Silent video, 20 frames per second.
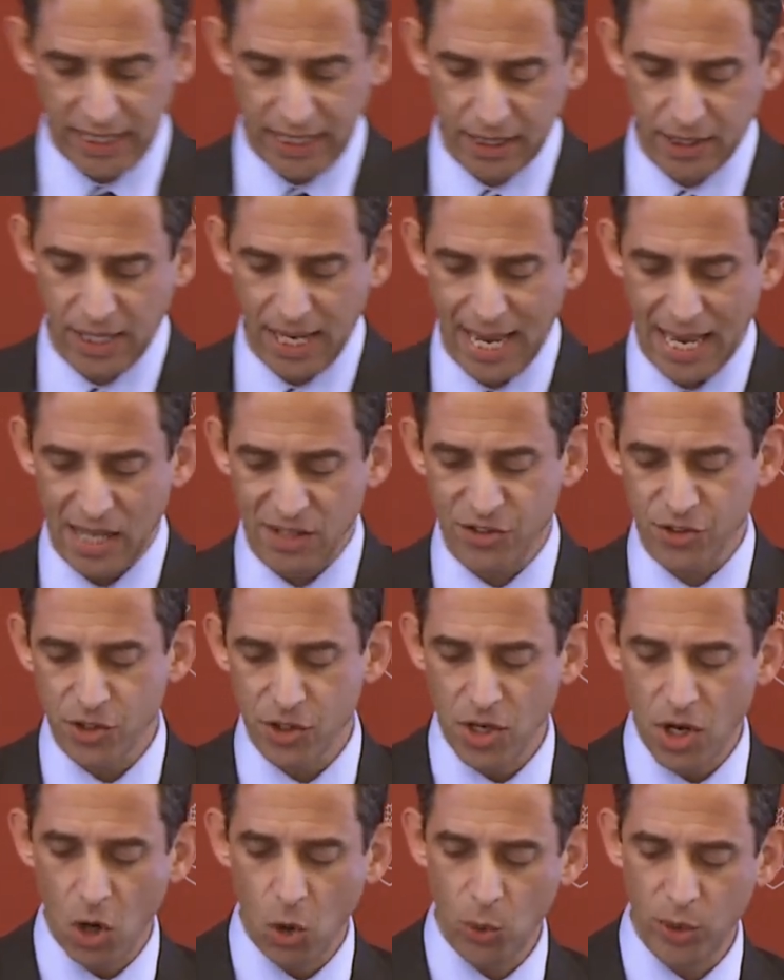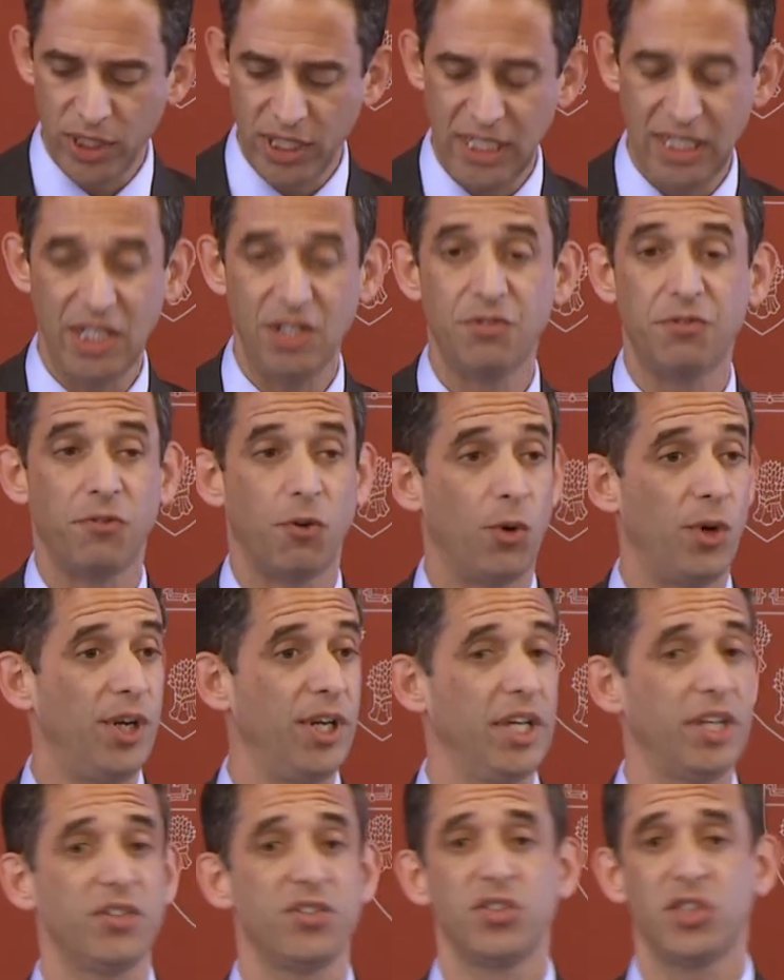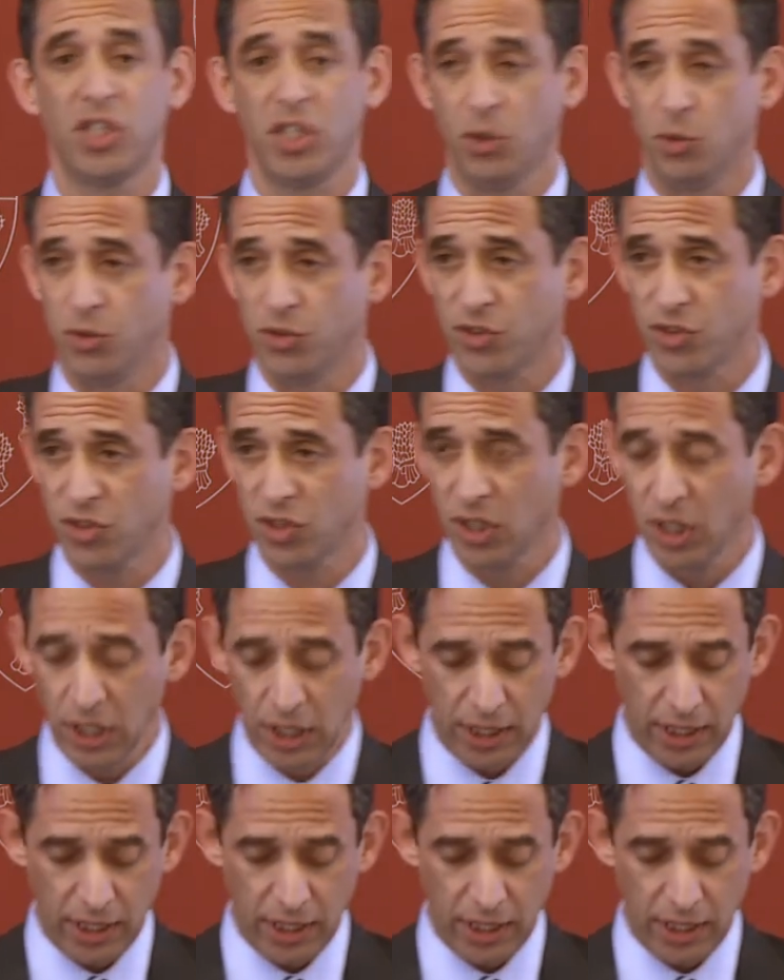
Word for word: Ian has no need for an excuse.